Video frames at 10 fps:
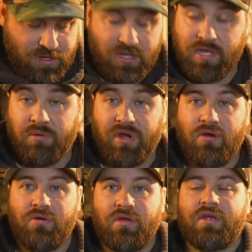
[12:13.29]
There we
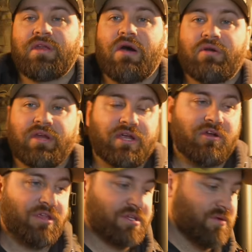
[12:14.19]
go. Now I can
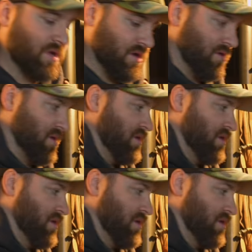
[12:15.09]
carry this around.